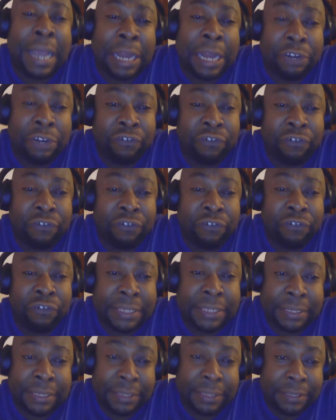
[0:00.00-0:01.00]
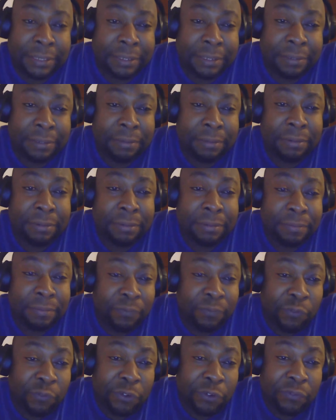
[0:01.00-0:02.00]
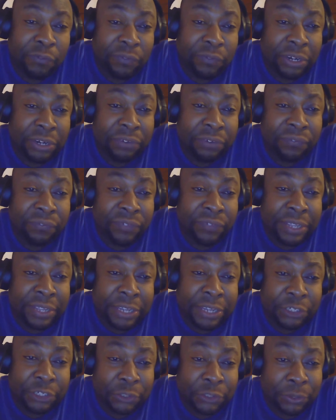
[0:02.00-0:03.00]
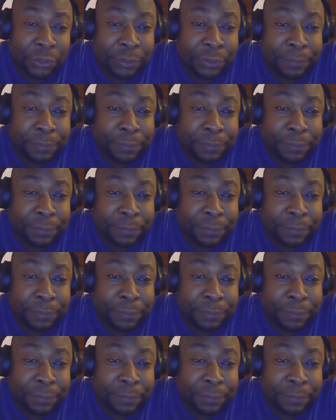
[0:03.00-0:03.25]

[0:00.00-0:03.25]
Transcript: addresses for verification.